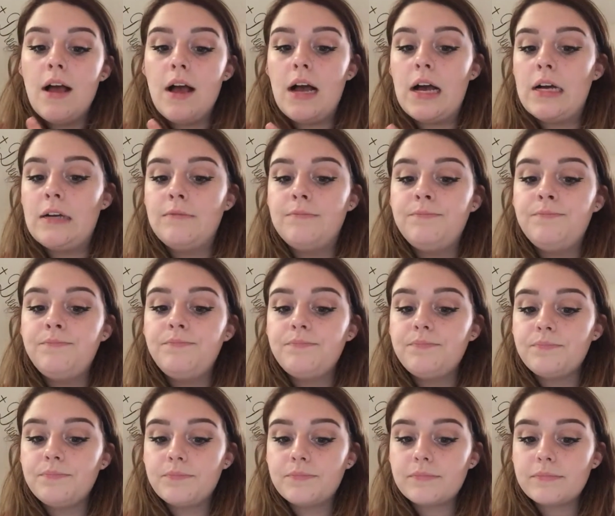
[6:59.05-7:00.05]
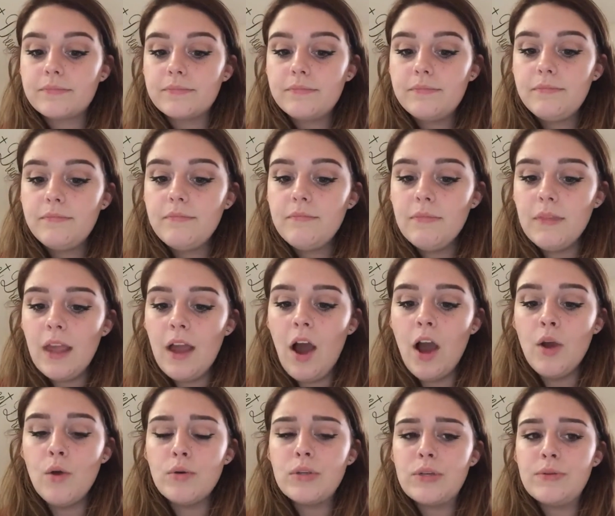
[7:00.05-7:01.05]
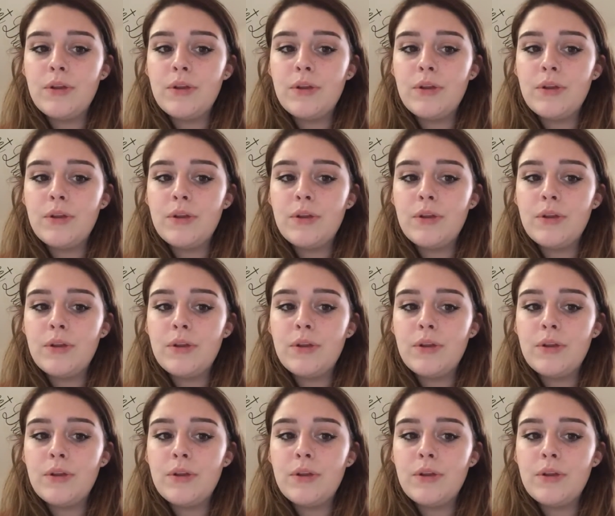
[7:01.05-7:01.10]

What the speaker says: I also